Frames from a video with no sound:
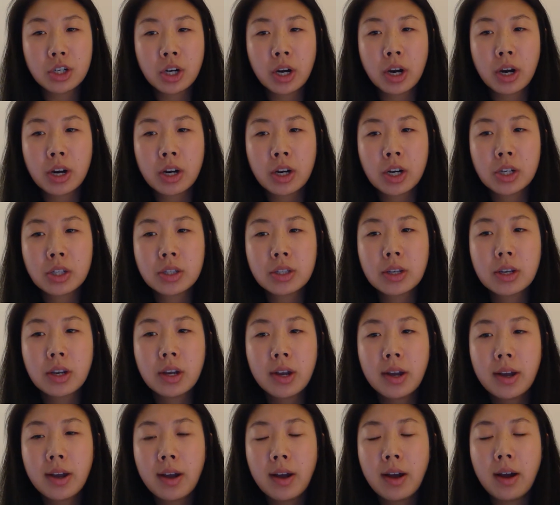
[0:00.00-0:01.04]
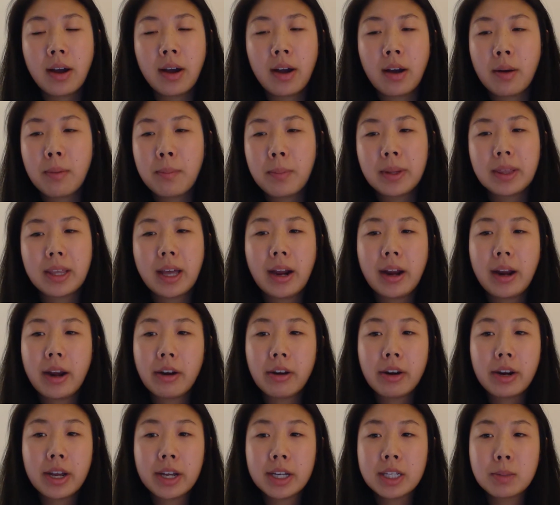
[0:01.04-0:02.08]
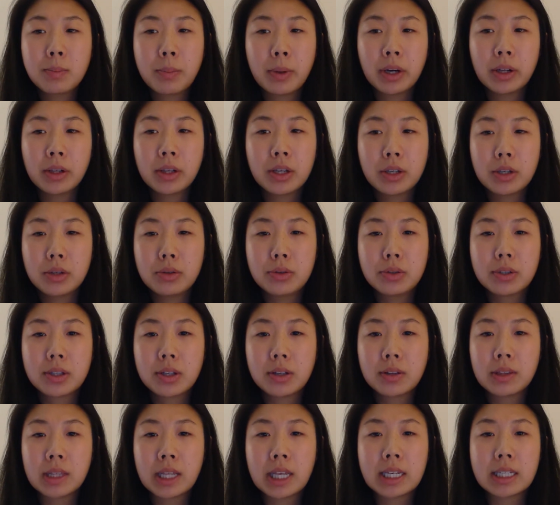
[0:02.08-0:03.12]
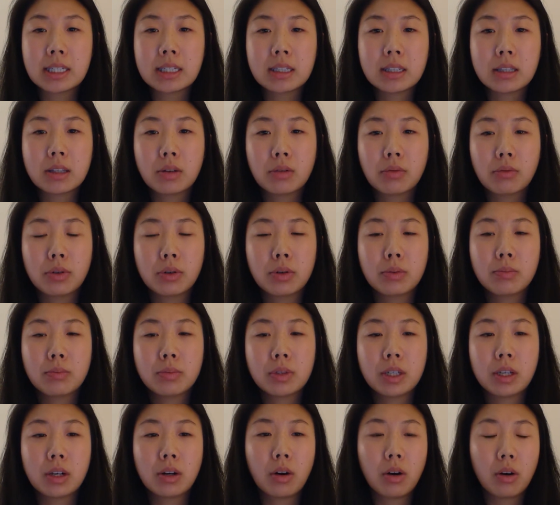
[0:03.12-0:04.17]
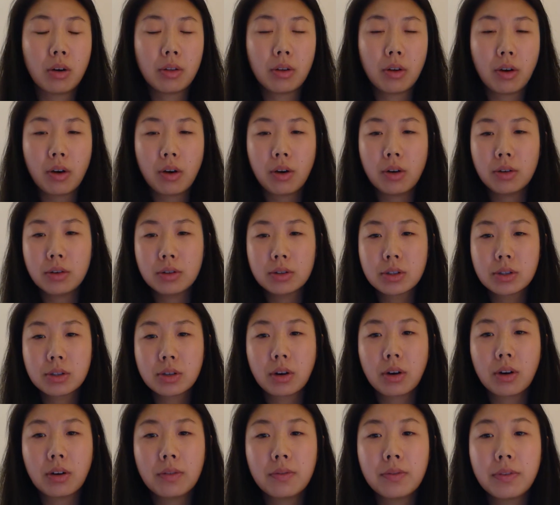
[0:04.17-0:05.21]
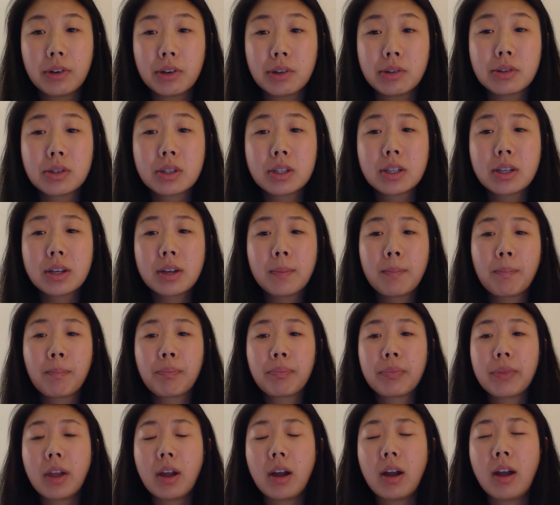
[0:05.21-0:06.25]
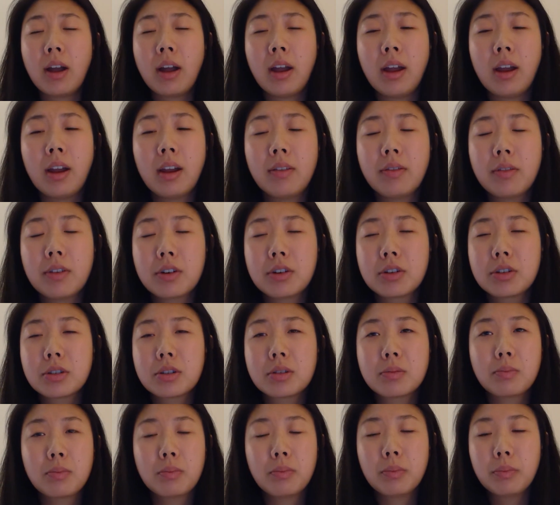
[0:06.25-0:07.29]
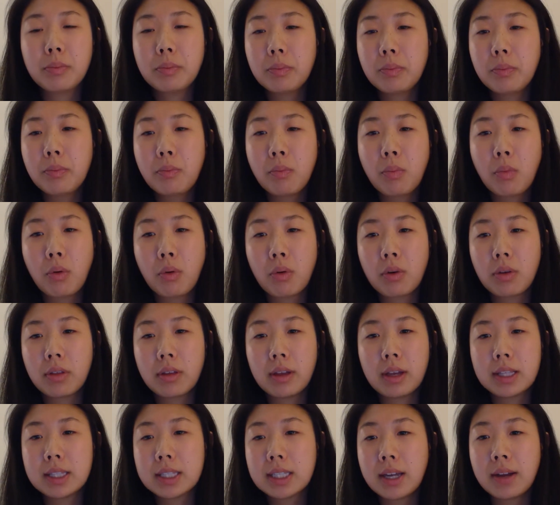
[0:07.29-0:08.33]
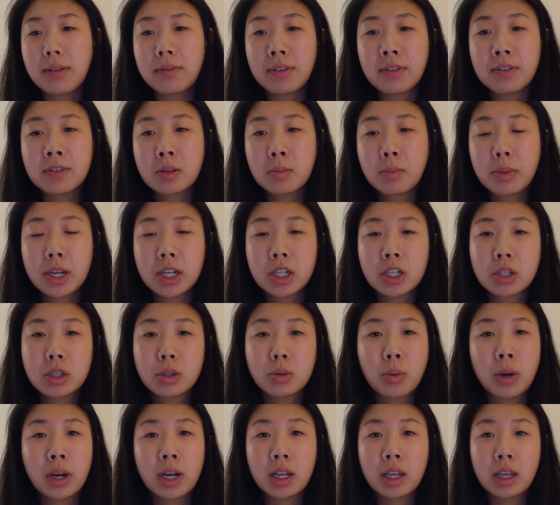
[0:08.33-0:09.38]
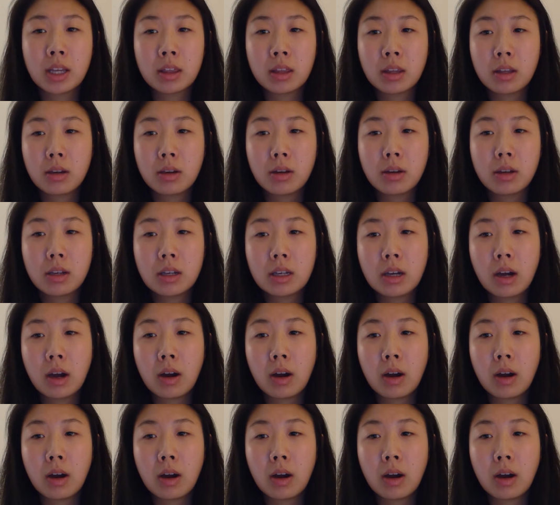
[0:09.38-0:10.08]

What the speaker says: chairs, but that area is barely used unless the rooms and all the halls are filled and there's more than 10-15 patients waiting in the